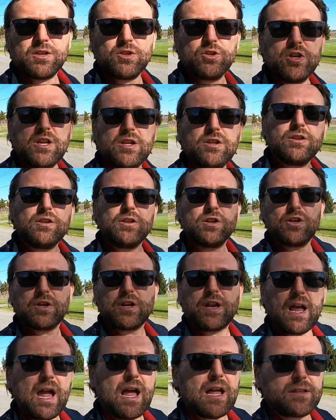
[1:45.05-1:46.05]
you need to
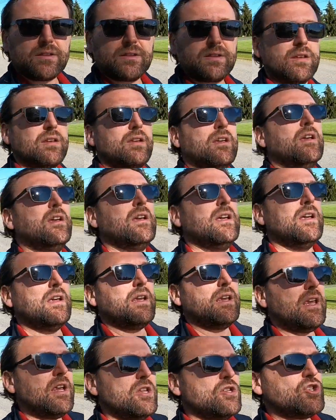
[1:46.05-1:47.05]
look at
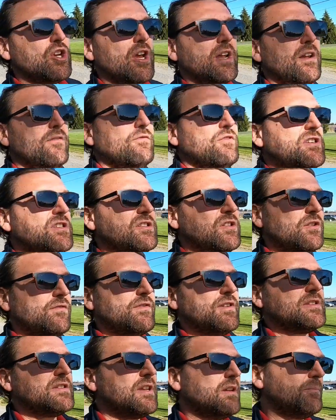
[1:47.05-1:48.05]
each and every
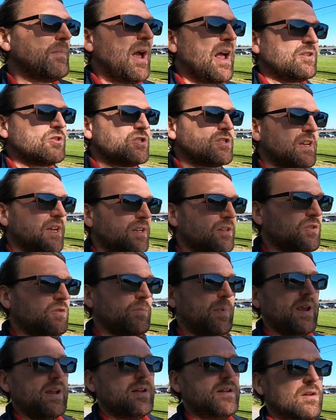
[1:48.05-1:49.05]
service that matches that
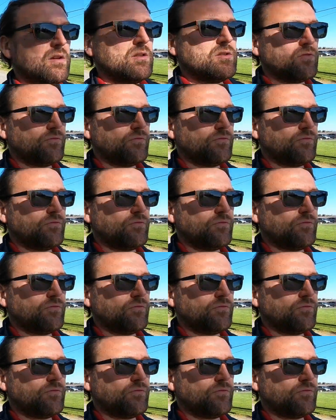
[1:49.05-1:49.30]
domain.